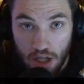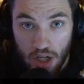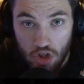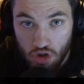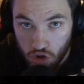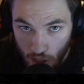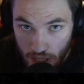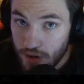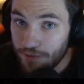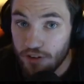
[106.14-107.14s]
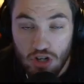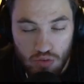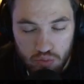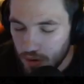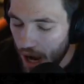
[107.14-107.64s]
trade your first.
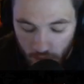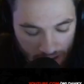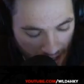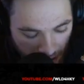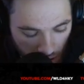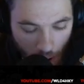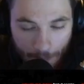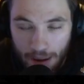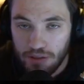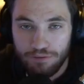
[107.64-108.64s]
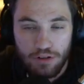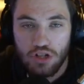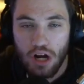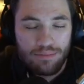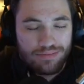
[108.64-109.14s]
I don't care about the future.
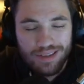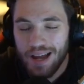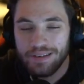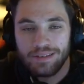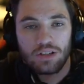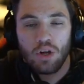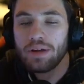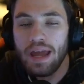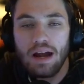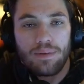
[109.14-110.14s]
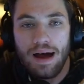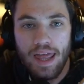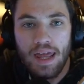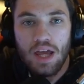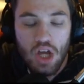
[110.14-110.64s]
I'm done. Don't care about it.
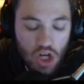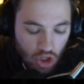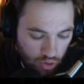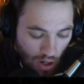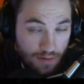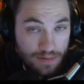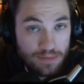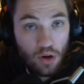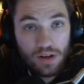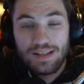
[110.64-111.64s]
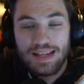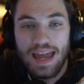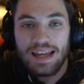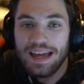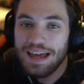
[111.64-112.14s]
Crosby, Malkin, Letang,
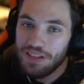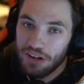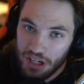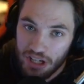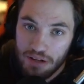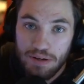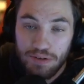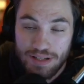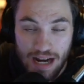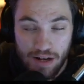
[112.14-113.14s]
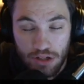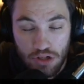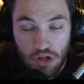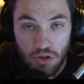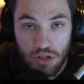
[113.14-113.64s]
they're going to be retiring
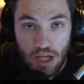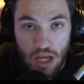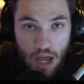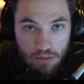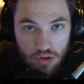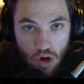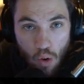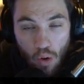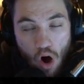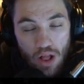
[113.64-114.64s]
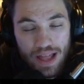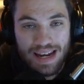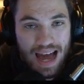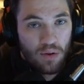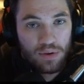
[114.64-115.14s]
soon. Go all in. I
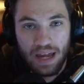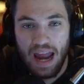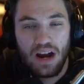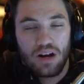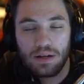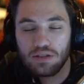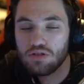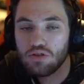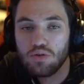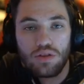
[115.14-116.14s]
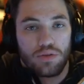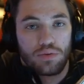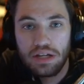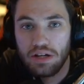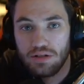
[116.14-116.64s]
don't care about those 2 to 3
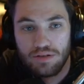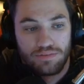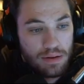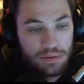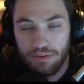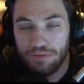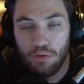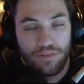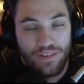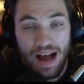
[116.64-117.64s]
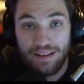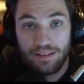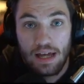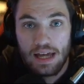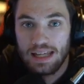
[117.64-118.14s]
years, maybe even 4 or 5,
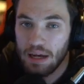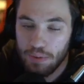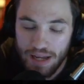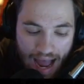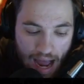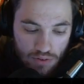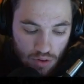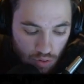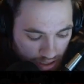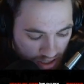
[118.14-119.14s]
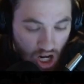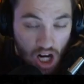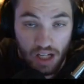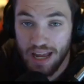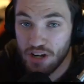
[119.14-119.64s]
that we absolutely suck
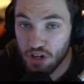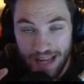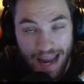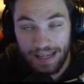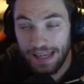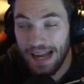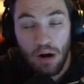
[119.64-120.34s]
and are tanking. I don't